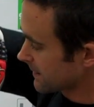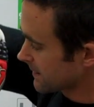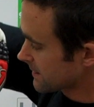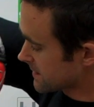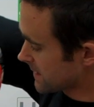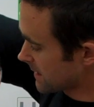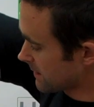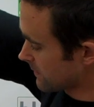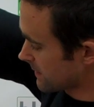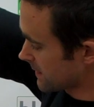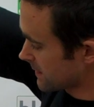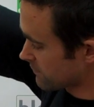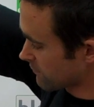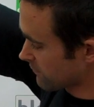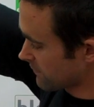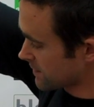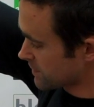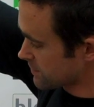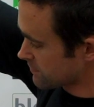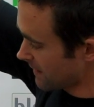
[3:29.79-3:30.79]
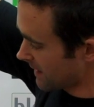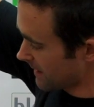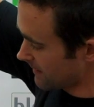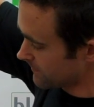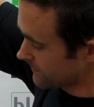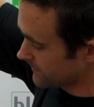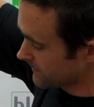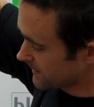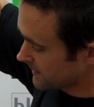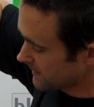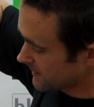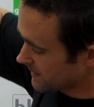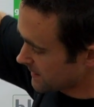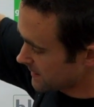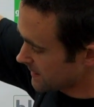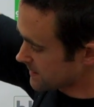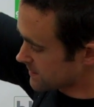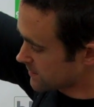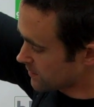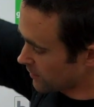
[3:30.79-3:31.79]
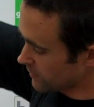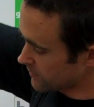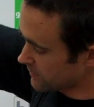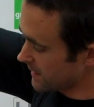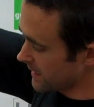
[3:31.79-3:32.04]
See, with this wrist strap, it's got a